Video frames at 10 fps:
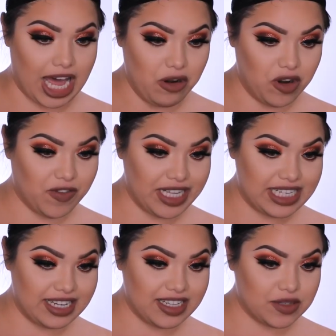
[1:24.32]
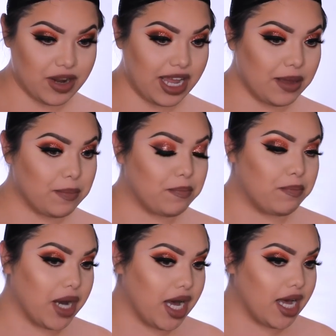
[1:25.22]
I don't know if I did this right,
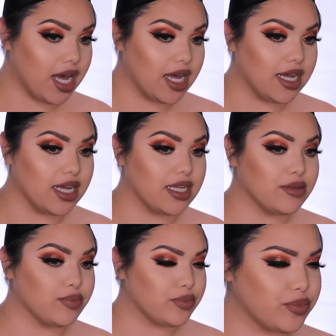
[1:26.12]
but